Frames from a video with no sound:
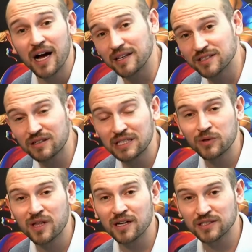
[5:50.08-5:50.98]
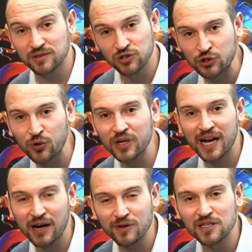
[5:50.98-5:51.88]
study with us, join
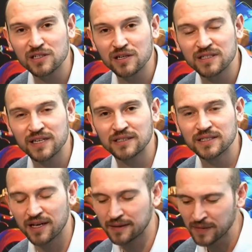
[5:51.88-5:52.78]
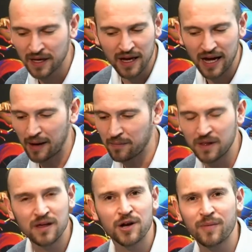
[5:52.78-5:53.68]
our research centre,
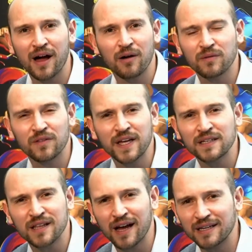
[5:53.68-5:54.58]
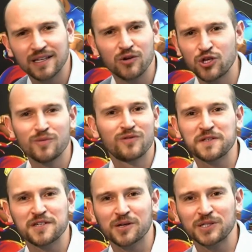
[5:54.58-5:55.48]
learn about things like human
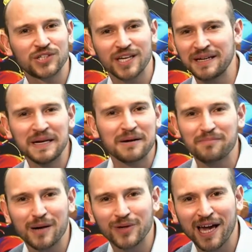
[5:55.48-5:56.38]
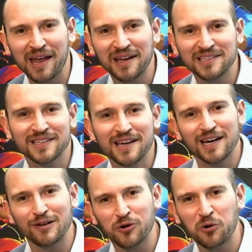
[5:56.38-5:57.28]
physiology, biomechanics,
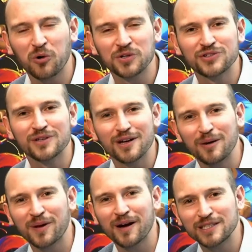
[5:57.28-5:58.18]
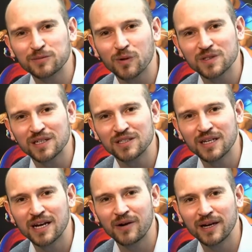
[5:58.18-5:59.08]
and of course applied sports
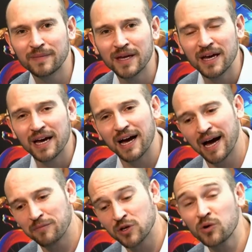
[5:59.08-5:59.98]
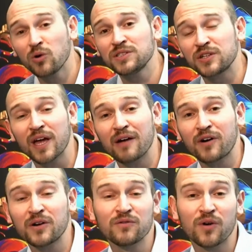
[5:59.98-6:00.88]
engineering. You'd also get
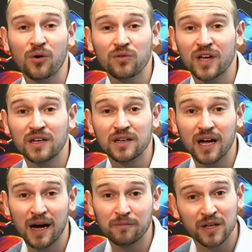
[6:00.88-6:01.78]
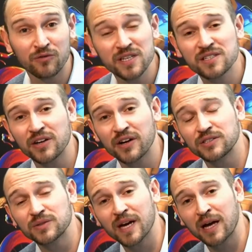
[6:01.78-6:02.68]
very involved in
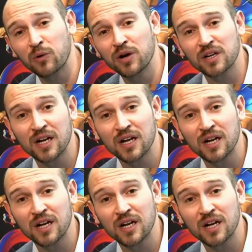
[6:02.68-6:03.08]
research and work on